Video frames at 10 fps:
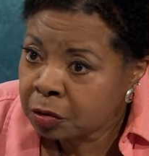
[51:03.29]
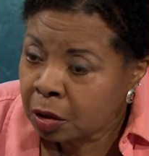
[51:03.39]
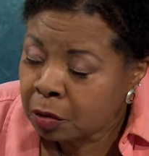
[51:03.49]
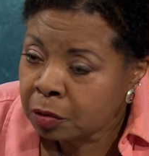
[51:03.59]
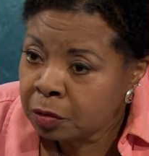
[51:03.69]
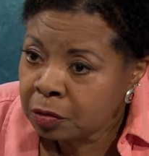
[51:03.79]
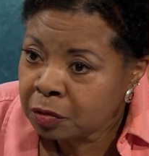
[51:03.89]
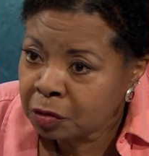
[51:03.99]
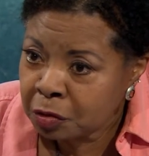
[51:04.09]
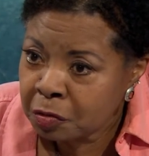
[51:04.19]
goal?
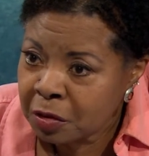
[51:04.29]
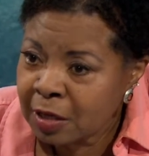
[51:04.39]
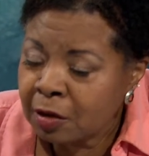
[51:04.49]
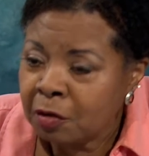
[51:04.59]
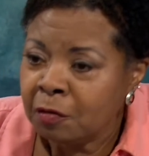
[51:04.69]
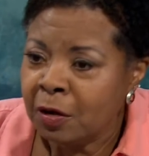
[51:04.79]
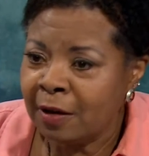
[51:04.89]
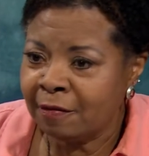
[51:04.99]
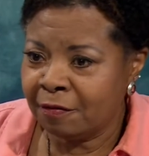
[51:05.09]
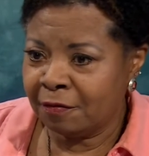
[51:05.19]
Do mm-hmm. you think you
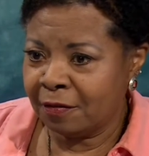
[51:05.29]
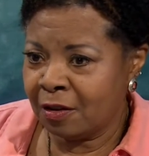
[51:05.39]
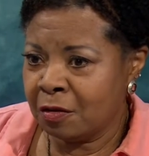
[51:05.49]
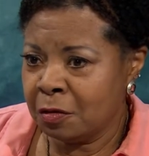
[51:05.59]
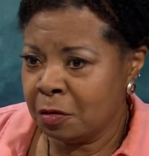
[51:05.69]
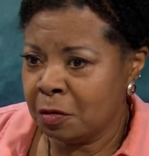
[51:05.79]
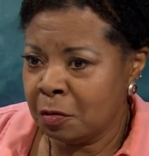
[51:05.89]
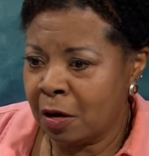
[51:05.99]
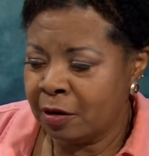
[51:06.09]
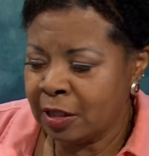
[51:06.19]
have, you
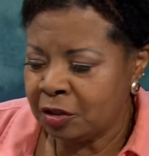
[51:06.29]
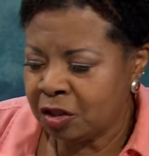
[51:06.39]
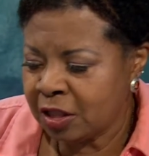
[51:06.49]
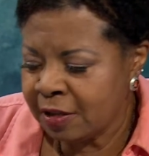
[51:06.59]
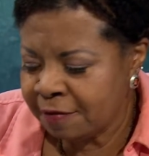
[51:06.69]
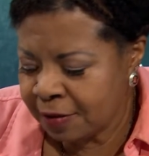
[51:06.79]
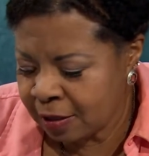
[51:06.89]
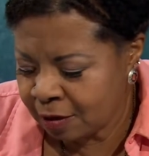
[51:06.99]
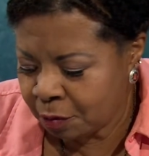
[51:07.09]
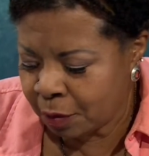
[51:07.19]
are
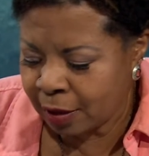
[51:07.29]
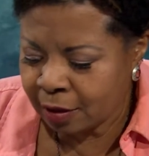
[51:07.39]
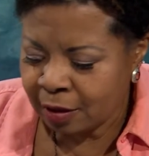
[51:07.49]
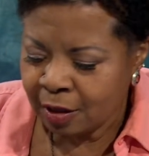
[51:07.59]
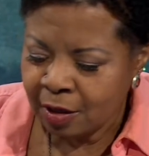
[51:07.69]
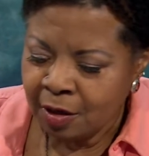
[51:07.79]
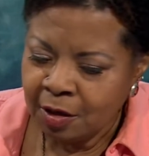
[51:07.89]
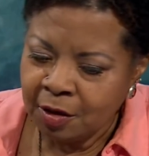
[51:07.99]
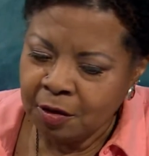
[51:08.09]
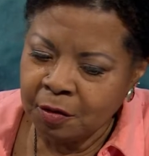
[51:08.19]
achieving what
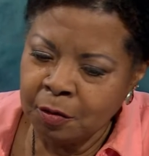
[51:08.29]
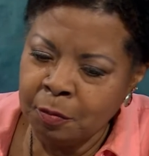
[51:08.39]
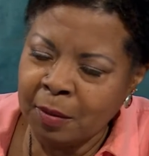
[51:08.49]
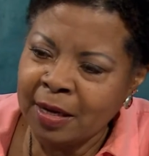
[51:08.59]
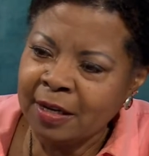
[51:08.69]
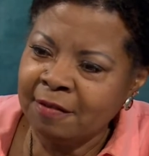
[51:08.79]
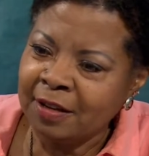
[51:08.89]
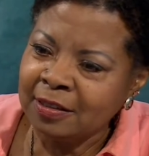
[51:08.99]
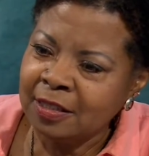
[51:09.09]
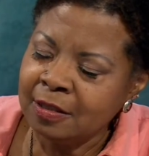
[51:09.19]
you might have
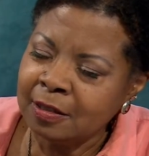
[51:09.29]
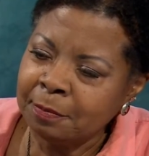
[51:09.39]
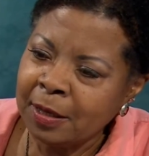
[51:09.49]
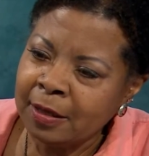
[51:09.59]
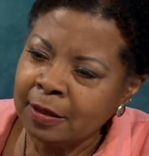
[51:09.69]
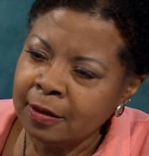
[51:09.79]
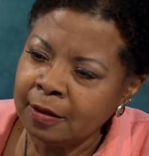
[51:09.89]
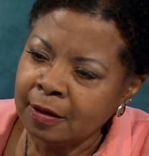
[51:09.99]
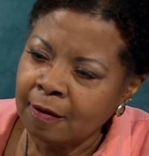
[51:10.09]
anticipated?